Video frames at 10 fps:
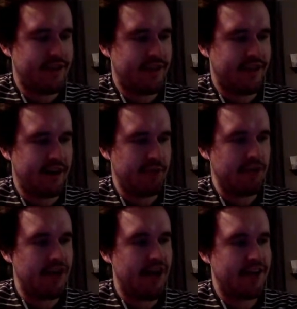can I
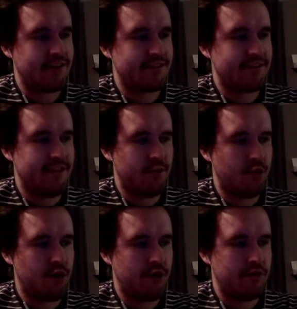relax, and
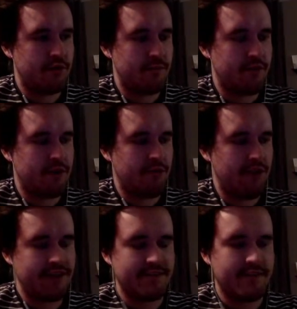we're at a
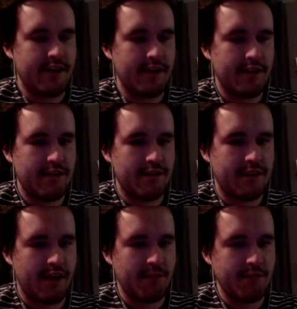relaxed state. Like I'm